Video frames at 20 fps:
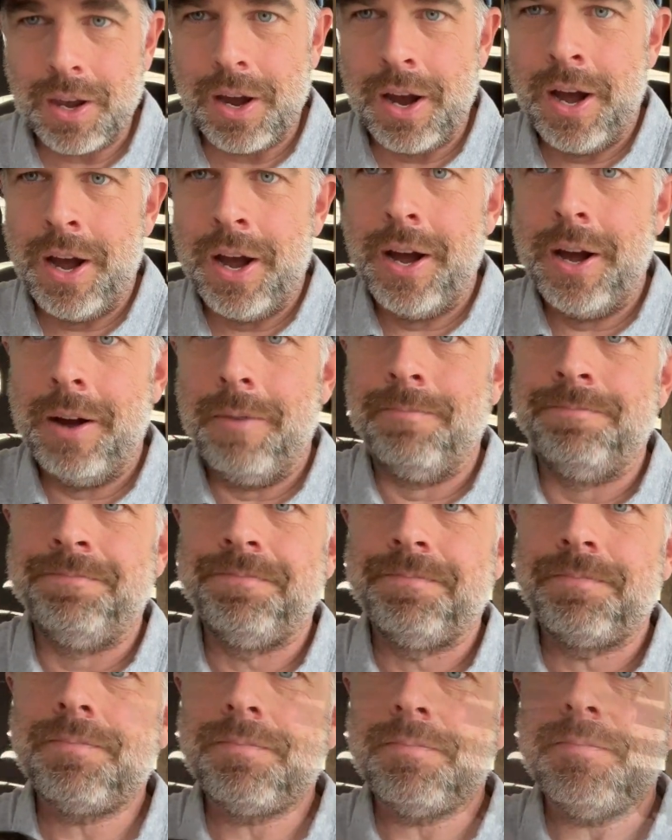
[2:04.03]
Um,
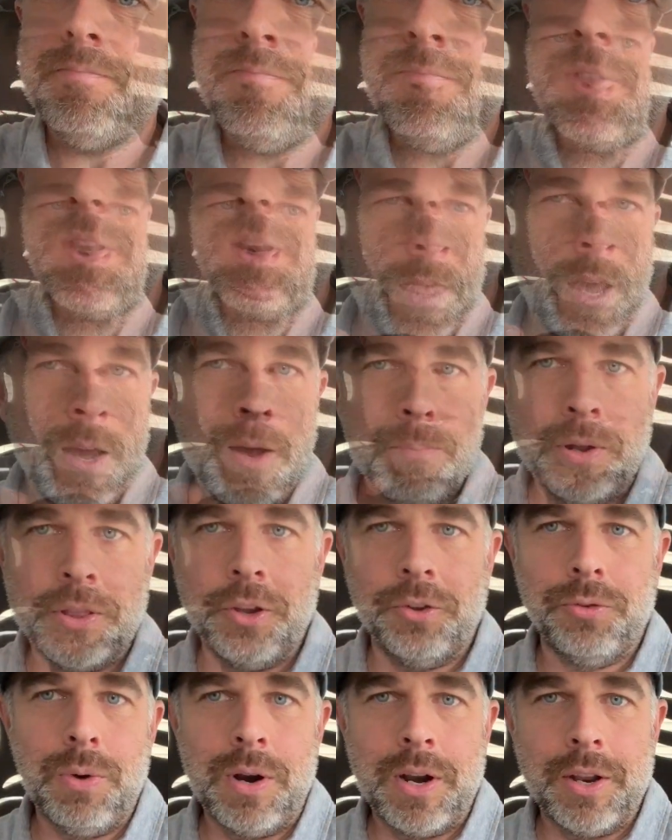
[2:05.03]
but
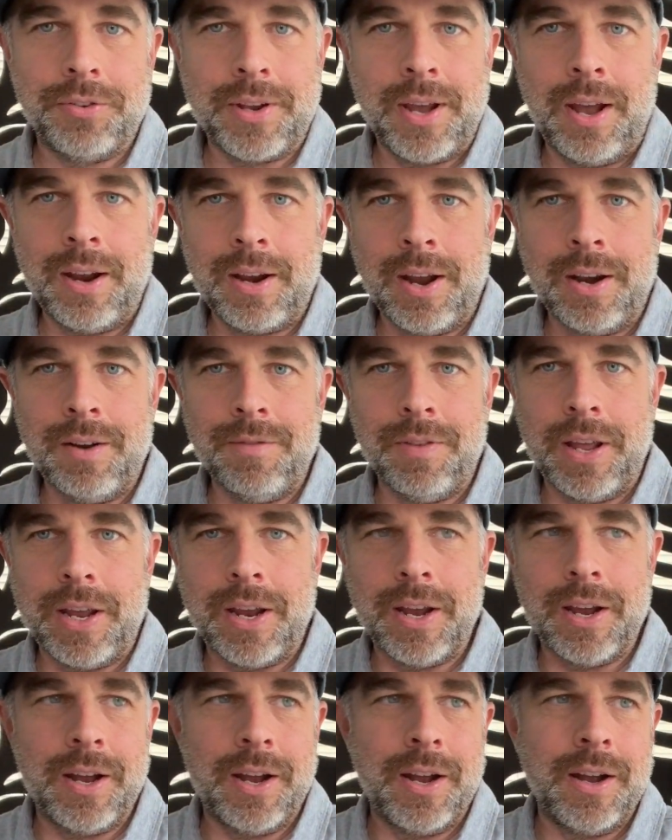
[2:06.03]
this one, it's got kind of
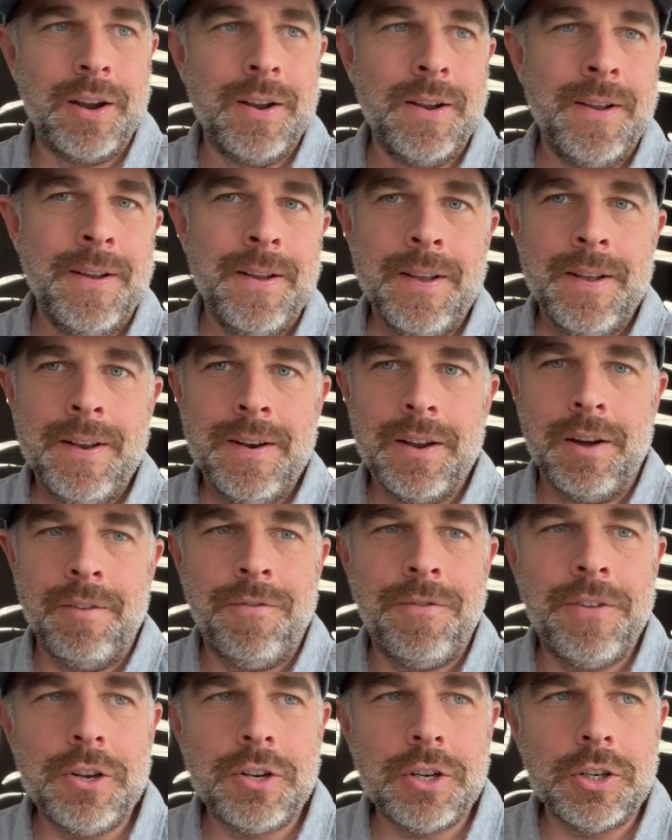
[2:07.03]
like a
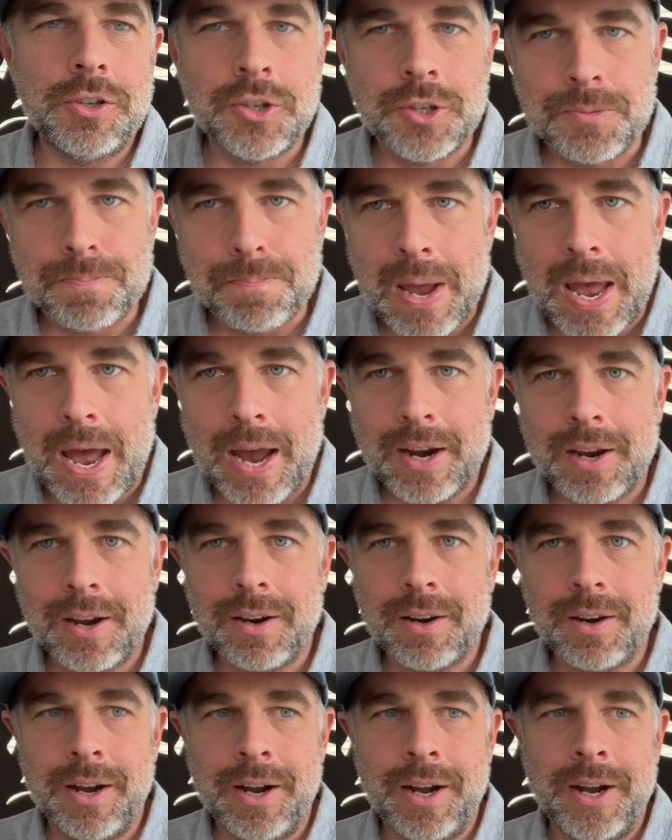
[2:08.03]
vintage spec.
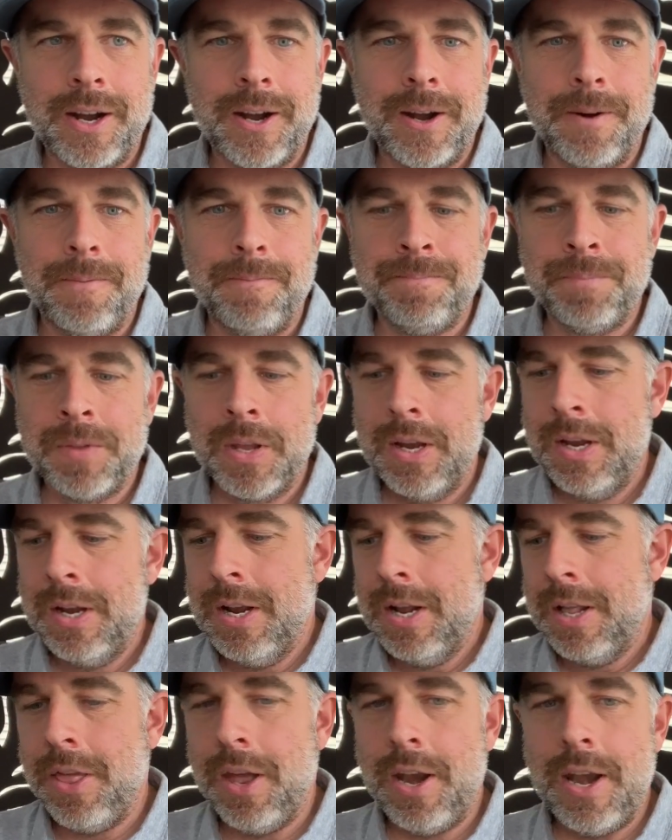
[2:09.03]
The
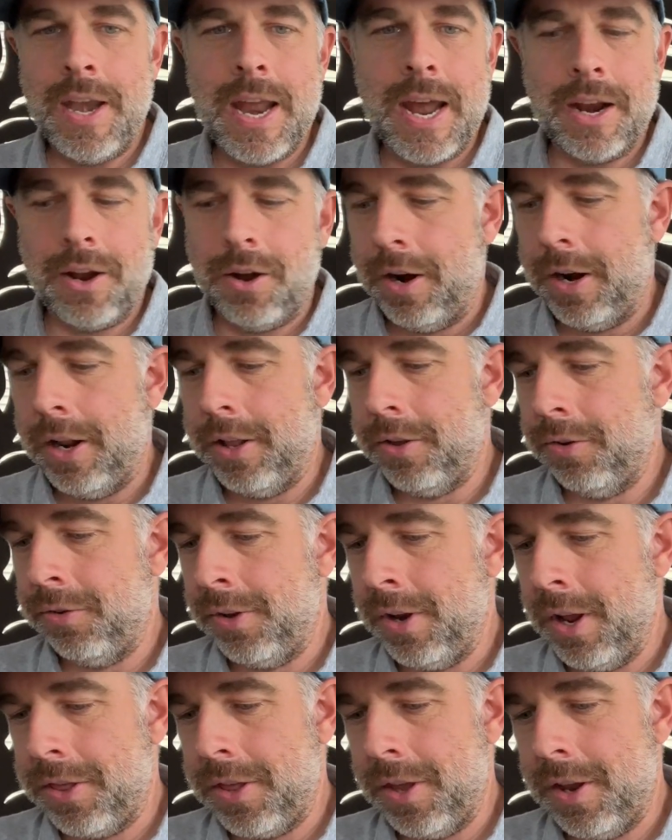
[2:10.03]
neck on it, there's
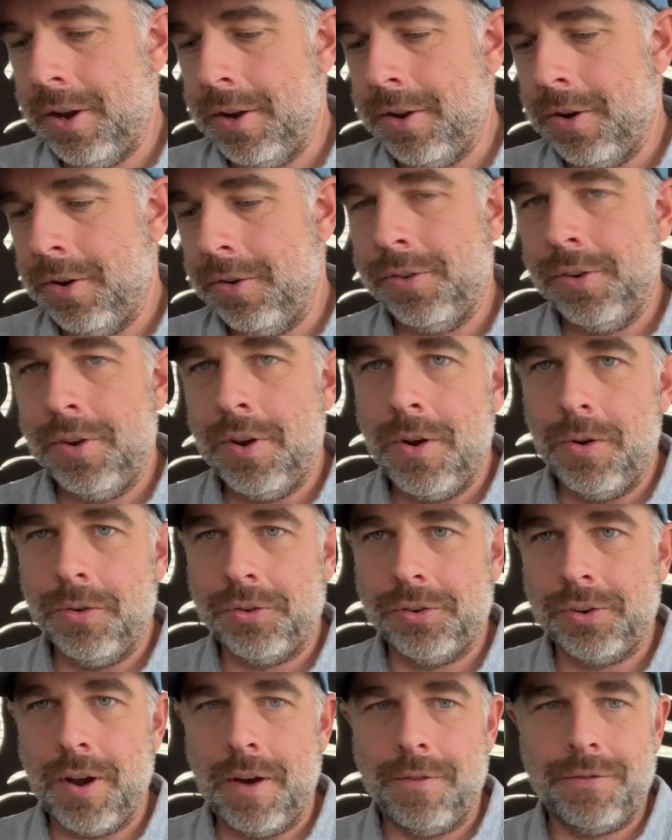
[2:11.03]
no
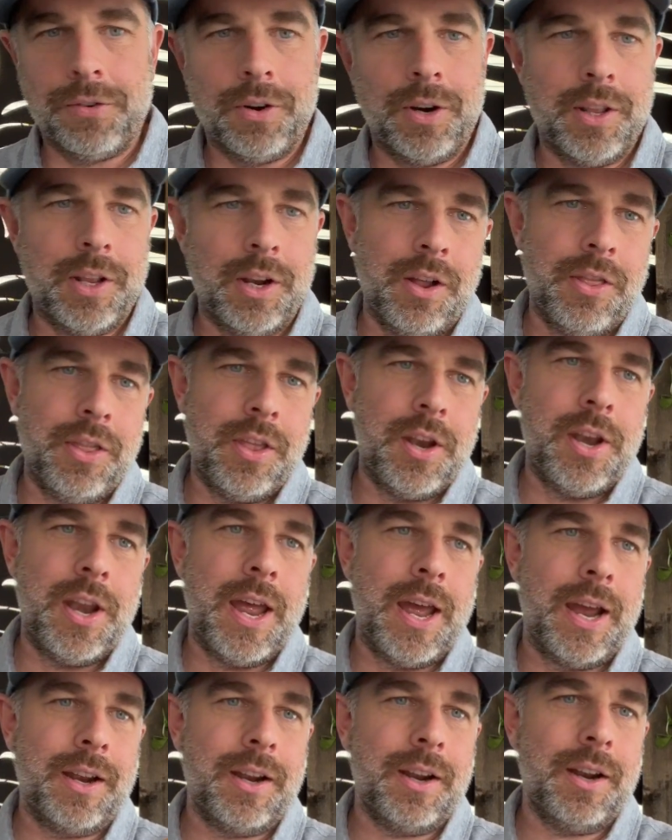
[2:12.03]
scuffs or anything on the
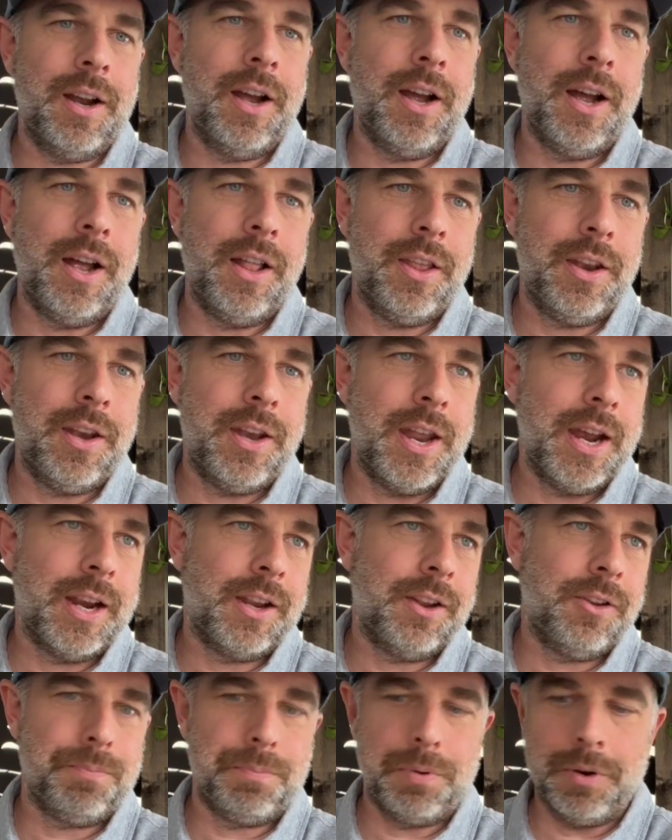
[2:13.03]
neck. The neck
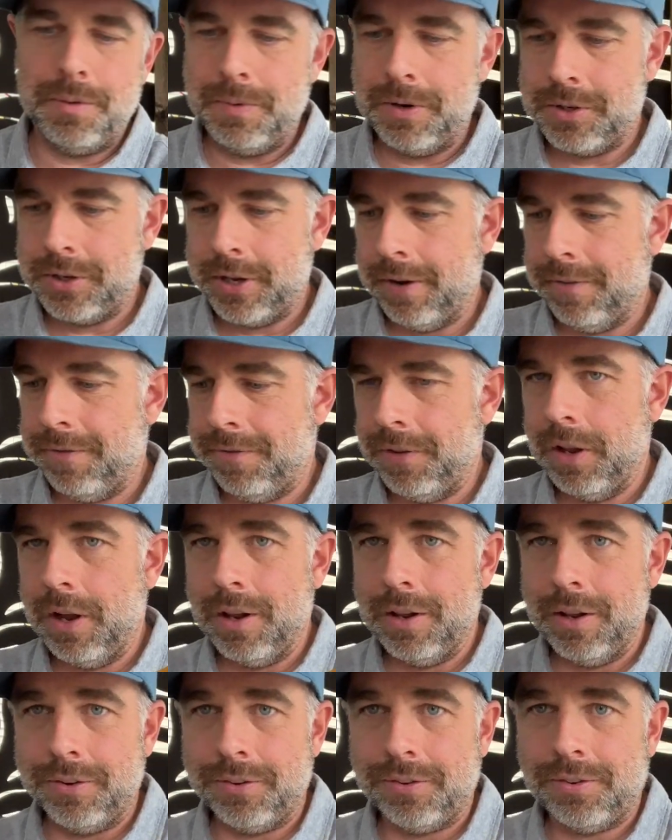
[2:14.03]
is pretty much like
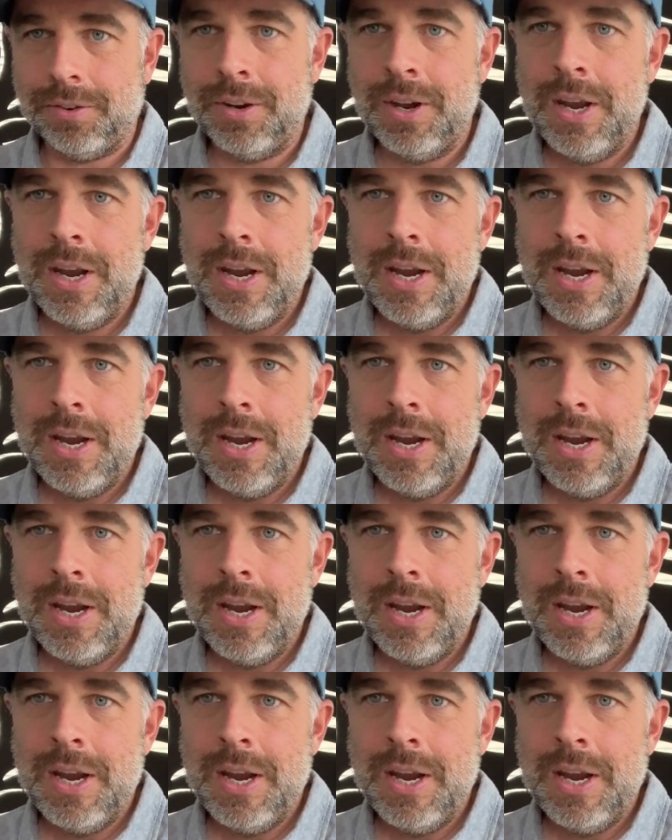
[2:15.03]
flawless.